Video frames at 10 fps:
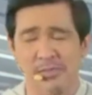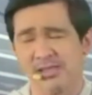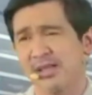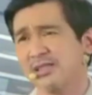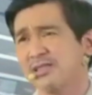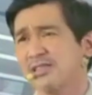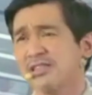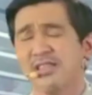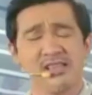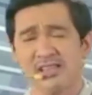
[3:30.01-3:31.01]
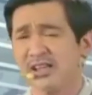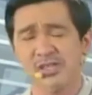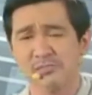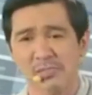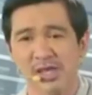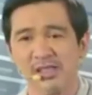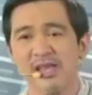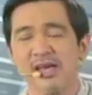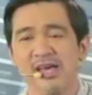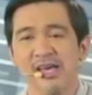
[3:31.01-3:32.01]
But that doesn't mean
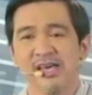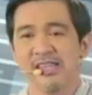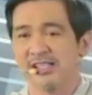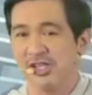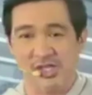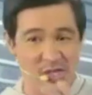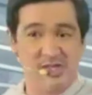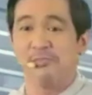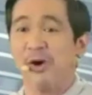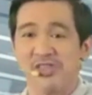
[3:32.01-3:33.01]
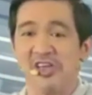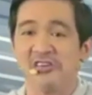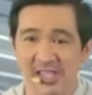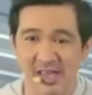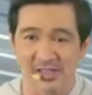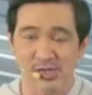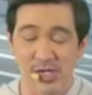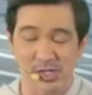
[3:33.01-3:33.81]
that it's just about the ingredients.